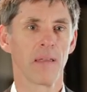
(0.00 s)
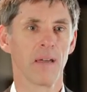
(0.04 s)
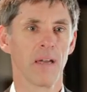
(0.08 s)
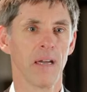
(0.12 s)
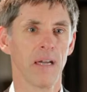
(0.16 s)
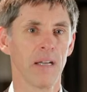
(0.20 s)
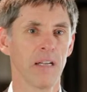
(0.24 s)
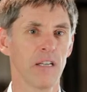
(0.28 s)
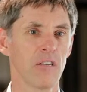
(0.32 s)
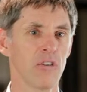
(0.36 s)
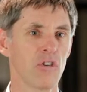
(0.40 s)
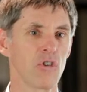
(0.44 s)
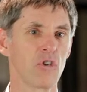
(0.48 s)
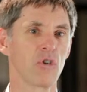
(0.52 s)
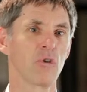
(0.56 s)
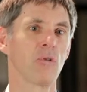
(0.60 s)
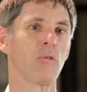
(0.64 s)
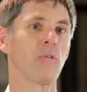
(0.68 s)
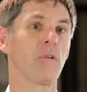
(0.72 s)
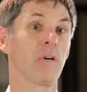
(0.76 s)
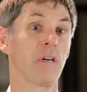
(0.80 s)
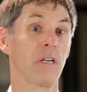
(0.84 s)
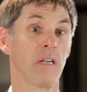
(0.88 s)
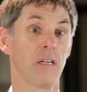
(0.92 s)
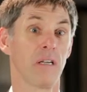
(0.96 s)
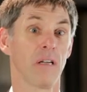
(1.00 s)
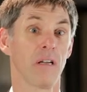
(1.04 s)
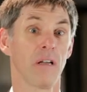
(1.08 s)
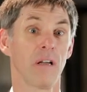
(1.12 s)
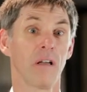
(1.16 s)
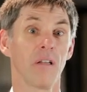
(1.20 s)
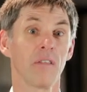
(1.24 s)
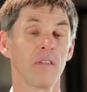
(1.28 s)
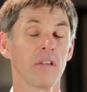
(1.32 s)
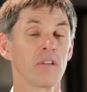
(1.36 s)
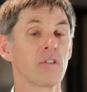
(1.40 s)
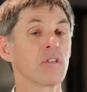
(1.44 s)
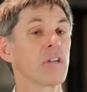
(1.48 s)
and enjoy
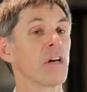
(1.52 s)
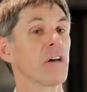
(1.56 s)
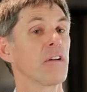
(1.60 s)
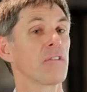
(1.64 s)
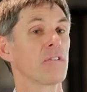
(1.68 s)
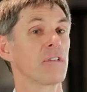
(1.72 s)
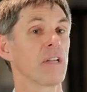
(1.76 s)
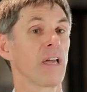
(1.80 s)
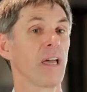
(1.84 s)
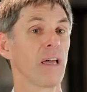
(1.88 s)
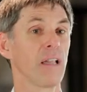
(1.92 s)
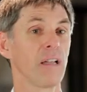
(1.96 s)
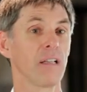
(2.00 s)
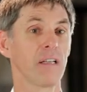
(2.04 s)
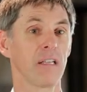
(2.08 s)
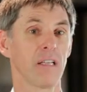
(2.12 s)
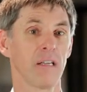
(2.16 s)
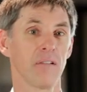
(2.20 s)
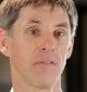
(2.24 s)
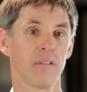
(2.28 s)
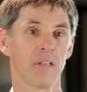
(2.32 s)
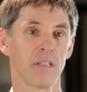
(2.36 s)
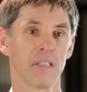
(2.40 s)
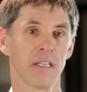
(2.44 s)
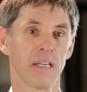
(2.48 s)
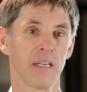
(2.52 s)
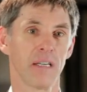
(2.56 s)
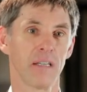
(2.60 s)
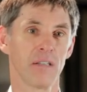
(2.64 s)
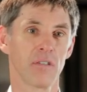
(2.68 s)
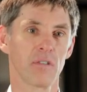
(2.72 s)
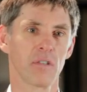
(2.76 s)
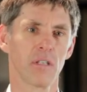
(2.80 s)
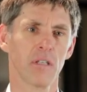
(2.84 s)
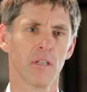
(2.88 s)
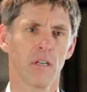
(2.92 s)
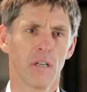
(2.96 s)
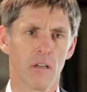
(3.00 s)
the totality of the
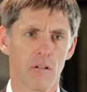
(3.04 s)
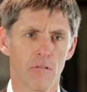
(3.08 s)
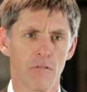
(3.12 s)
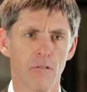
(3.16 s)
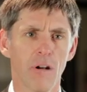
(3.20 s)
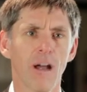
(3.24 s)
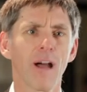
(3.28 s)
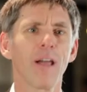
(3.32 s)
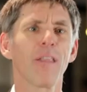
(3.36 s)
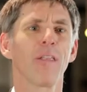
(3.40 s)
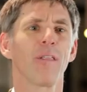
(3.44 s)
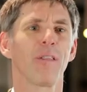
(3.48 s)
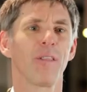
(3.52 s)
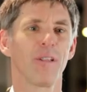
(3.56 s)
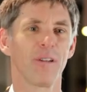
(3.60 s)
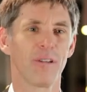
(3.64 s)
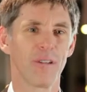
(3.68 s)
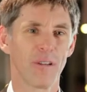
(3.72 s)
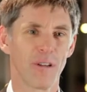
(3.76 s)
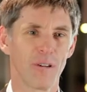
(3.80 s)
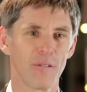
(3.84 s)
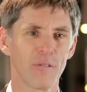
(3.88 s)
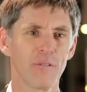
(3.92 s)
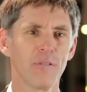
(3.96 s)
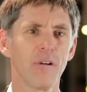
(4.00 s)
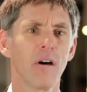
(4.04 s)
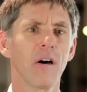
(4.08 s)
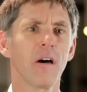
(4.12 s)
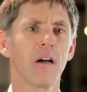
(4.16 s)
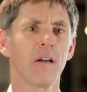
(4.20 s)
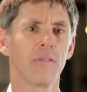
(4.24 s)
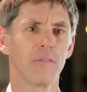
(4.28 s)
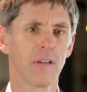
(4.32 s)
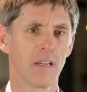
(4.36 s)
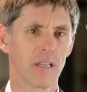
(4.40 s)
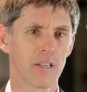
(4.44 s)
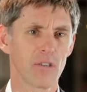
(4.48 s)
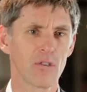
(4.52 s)
tenancy rather than
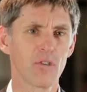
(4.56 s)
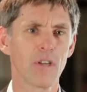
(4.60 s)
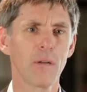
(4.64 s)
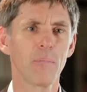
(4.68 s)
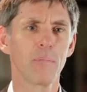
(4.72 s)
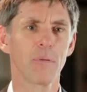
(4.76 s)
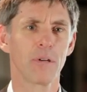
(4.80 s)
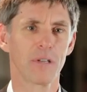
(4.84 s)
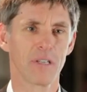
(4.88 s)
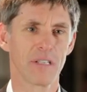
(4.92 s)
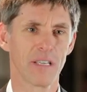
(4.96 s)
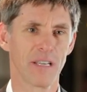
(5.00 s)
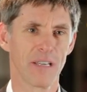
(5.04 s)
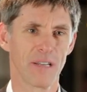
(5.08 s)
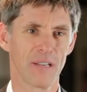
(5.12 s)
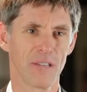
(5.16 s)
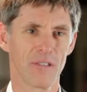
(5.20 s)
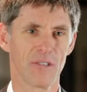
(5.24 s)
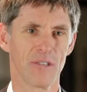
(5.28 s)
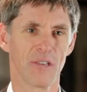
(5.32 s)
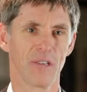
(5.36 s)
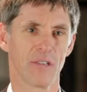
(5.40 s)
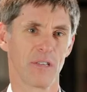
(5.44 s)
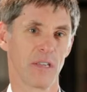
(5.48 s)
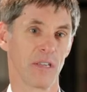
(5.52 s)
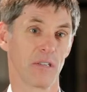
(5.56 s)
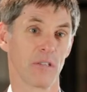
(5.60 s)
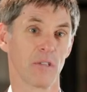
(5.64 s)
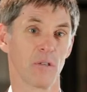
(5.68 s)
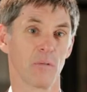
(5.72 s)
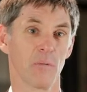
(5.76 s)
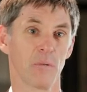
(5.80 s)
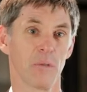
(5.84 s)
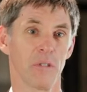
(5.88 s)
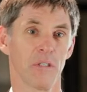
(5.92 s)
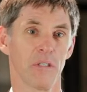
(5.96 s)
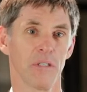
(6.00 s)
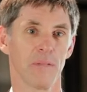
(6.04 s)
5 separate tenancies, as
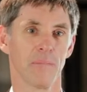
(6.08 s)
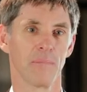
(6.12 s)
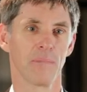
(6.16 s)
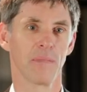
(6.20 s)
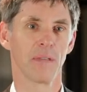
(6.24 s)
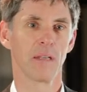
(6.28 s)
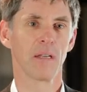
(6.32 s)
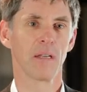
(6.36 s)
it were.